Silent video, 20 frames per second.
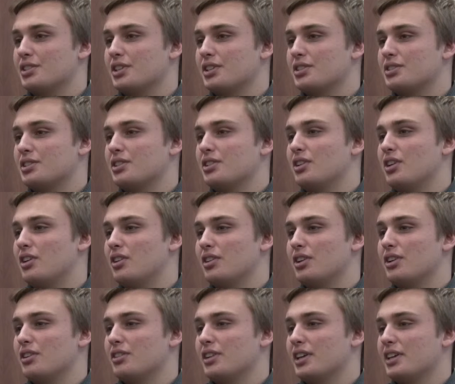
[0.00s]
just an
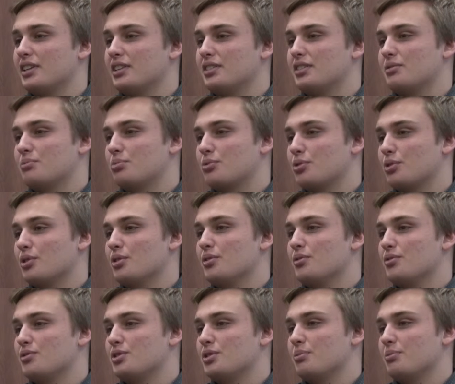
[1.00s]
honor that
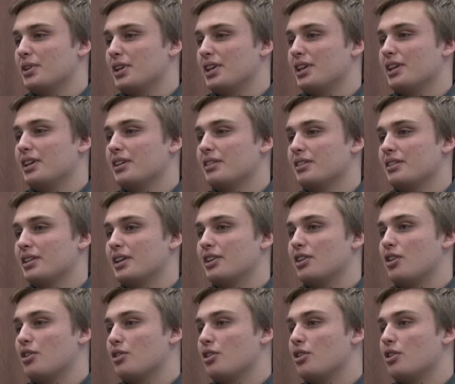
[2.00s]
proves to me that
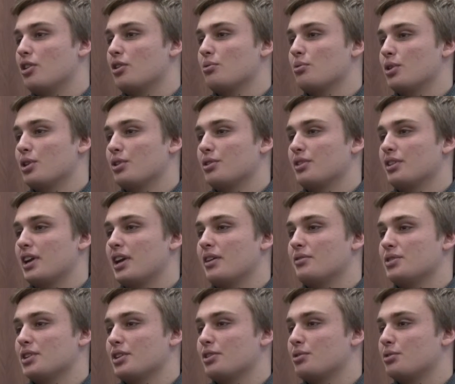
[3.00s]
all the hard work that
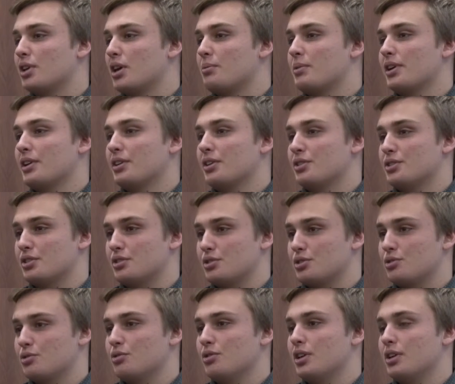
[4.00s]
I've done throughout my years at
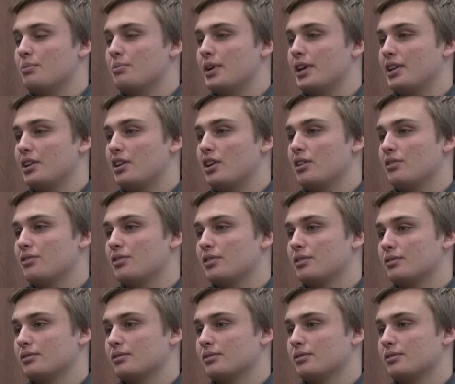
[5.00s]
school have paid off.